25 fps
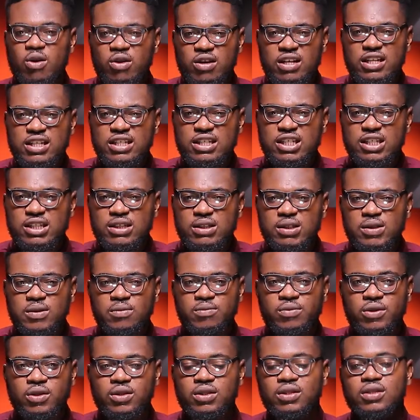ugly,
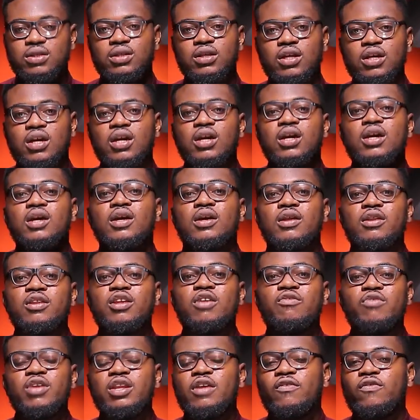but
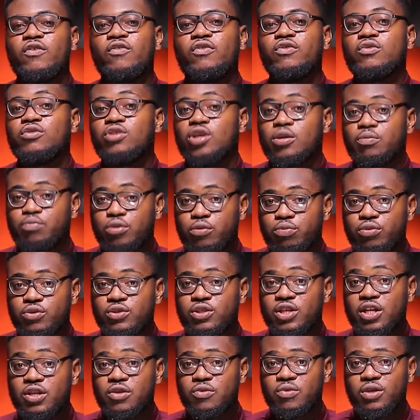they really fulfill their
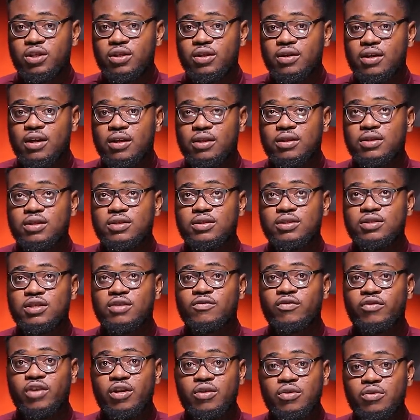purpose anyway. At least they
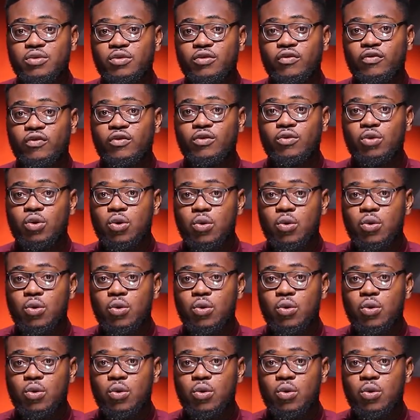are very good for